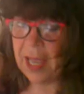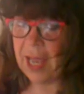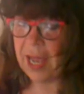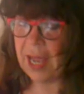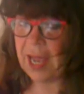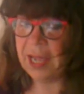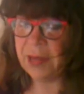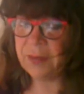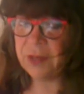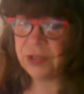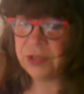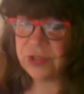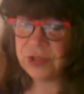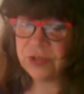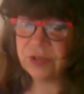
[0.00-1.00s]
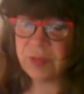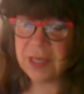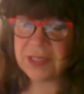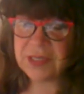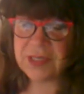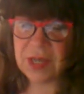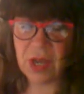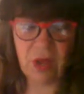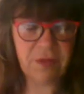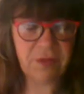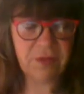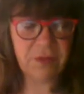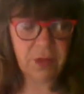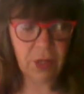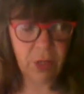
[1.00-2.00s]
I will tune
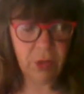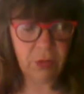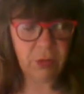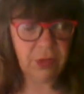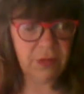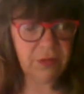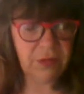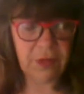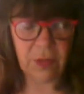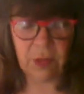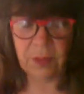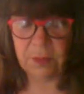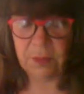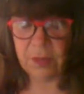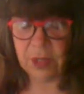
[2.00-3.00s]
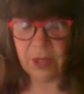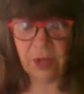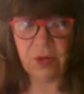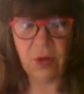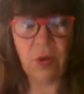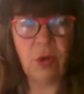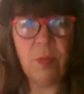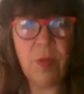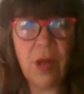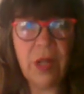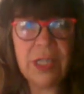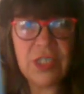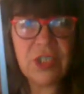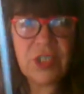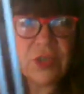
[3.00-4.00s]
myself with whole
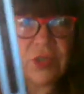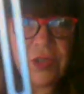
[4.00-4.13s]
body tuning